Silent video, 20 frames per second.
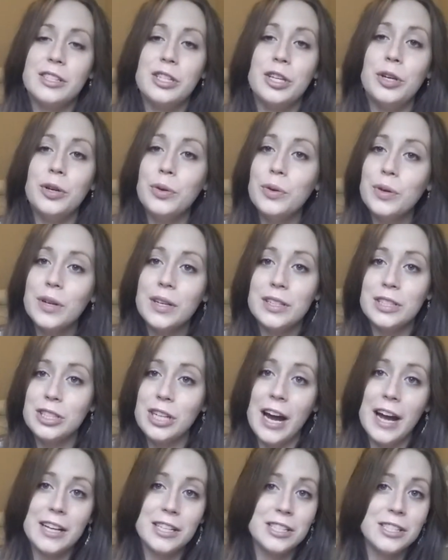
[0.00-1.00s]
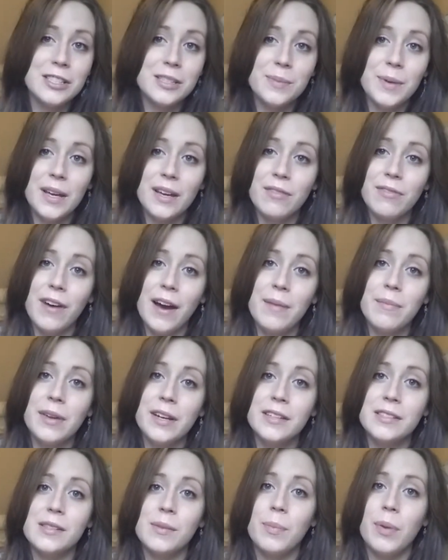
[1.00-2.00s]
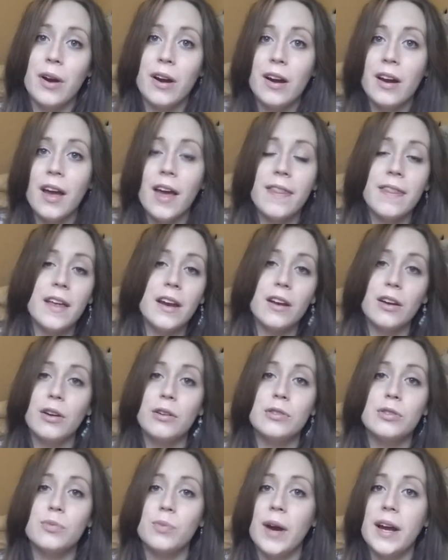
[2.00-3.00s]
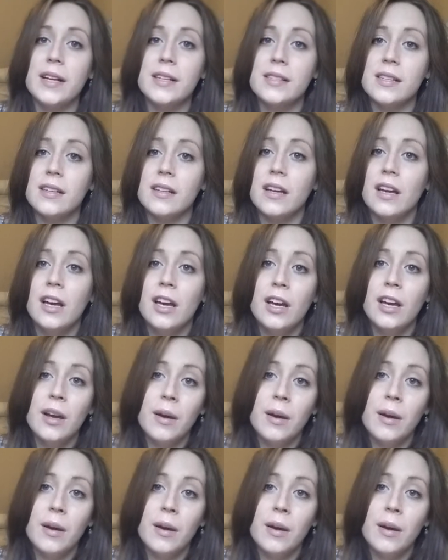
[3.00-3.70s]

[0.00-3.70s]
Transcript: 2 contractions being 5 minutes apart, and then it goes right to